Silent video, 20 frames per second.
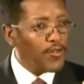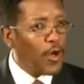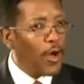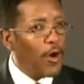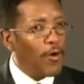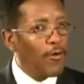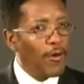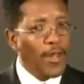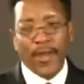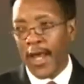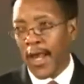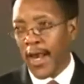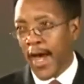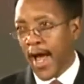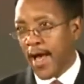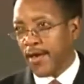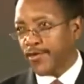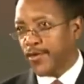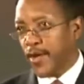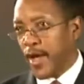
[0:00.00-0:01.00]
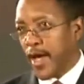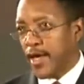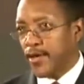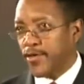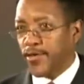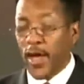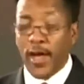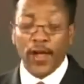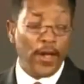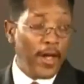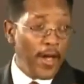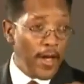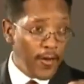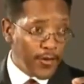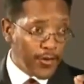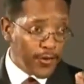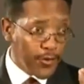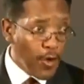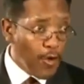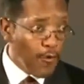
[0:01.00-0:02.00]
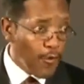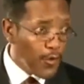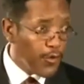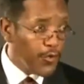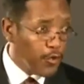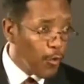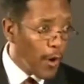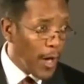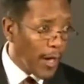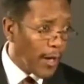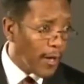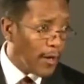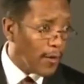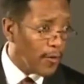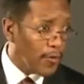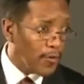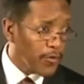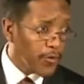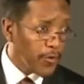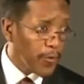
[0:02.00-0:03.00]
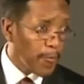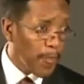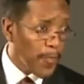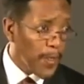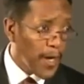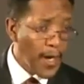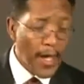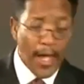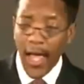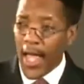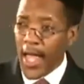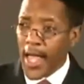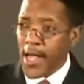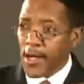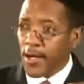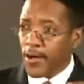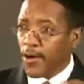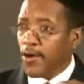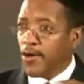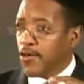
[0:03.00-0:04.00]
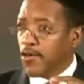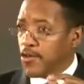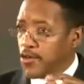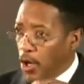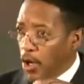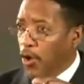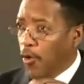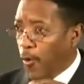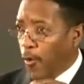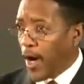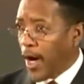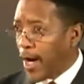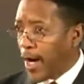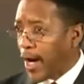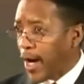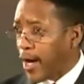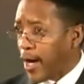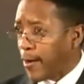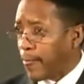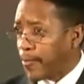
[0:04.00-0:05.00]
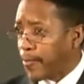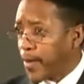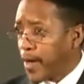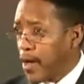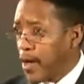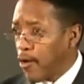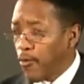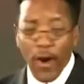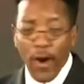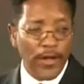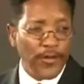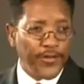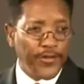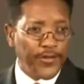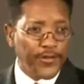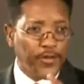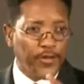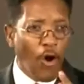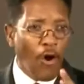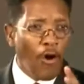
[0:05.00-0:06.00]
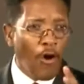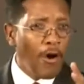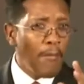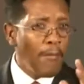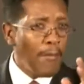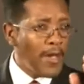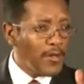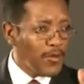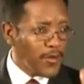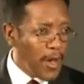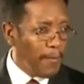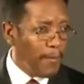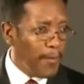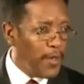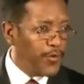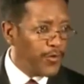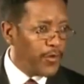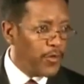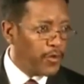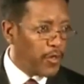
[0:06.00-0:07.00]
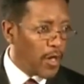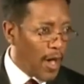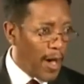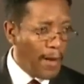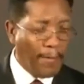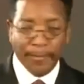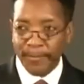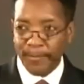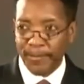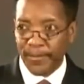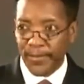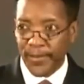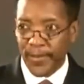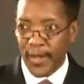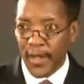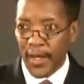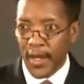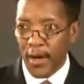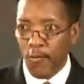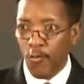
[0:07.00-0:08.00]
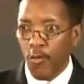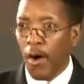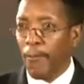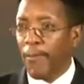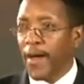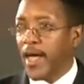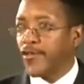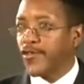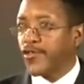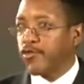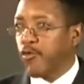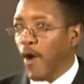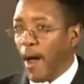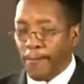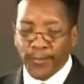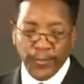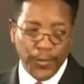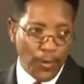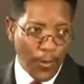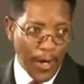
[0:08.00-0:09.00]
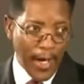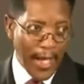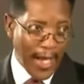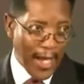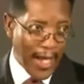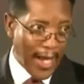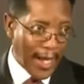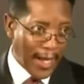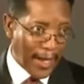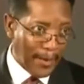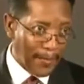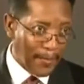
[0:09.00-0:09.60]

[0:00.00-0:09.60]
are told in the last days that surface dwellers, anchored nowhere, when storm and tempest has come, will be swept away.